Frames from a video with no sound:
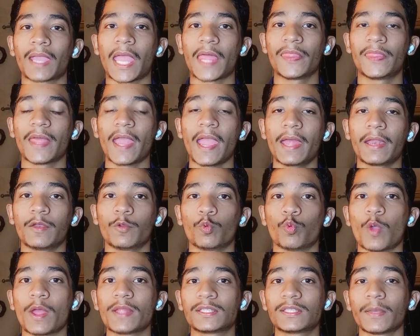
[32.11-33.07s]
And then,
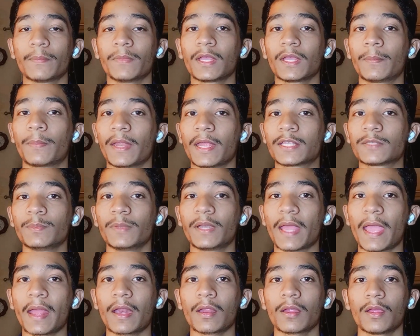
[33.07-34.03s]
when something breaks
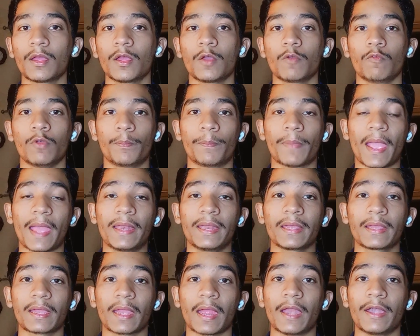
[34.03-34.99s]
mid-air, we
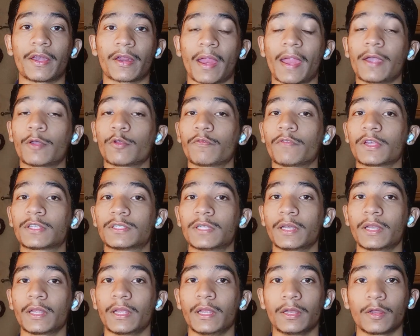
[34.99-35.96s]
panic and try to fix
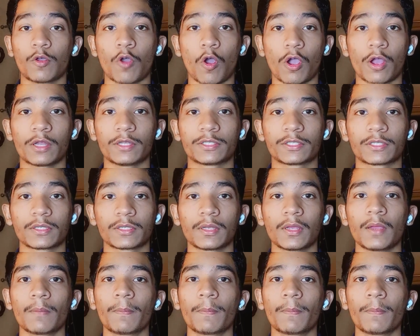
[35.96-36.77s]
it in goggles.